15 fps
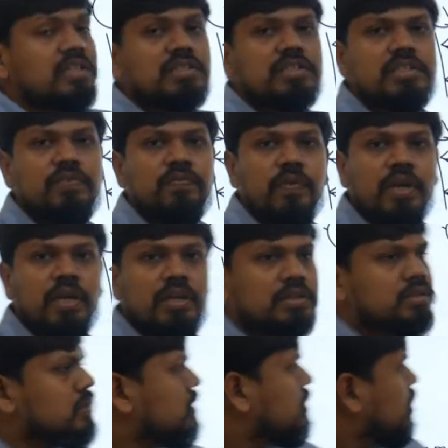C
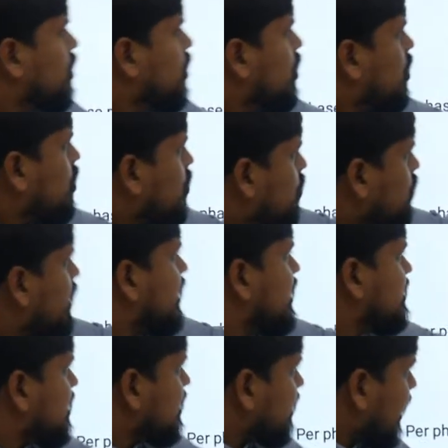phase? One
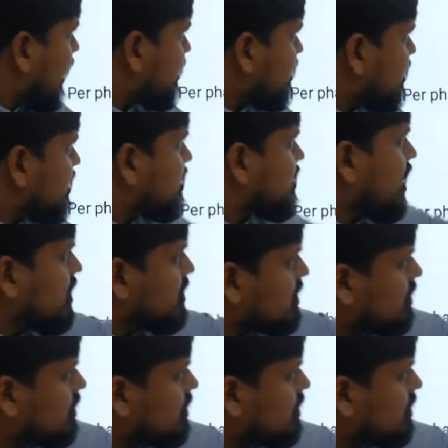is at x distance,